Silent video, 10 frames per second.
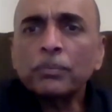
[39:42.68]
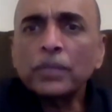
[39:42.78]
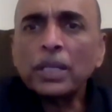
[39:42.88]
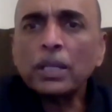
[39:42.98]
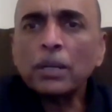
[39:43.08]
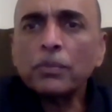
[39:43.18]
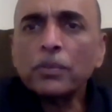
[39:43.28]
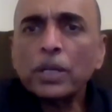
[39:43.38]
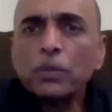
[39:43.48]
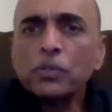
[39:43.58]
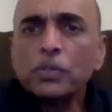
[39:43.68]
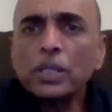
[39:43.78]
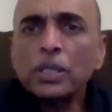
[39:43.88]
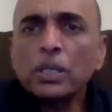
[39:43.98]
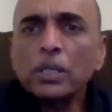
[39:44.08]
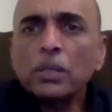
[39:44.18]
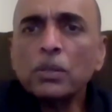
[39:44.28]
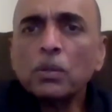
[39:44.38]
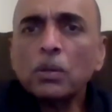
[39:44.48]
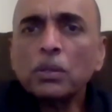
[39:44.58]
Then I'm trying to see,
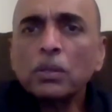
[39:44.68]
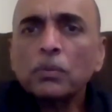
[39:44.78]
so